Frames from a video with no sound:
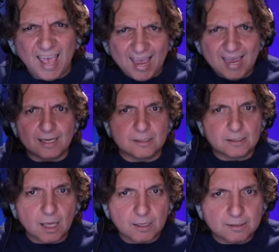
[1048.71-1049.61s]
Hey,
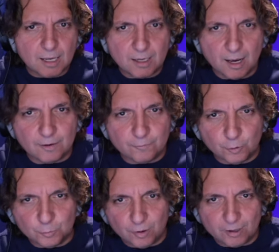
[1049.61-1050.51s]
does that, is that guy a
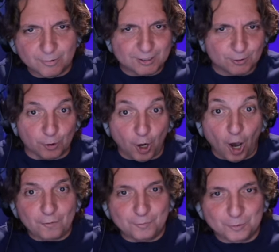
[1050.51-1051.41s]
full preterist or
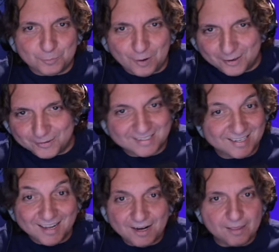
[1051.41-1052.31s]
not a full preterist?
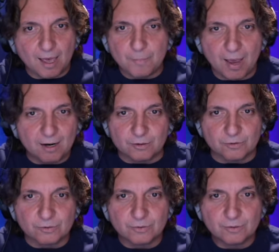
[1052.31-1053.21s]
None of that
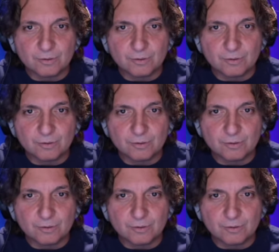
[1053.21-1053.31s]
matters.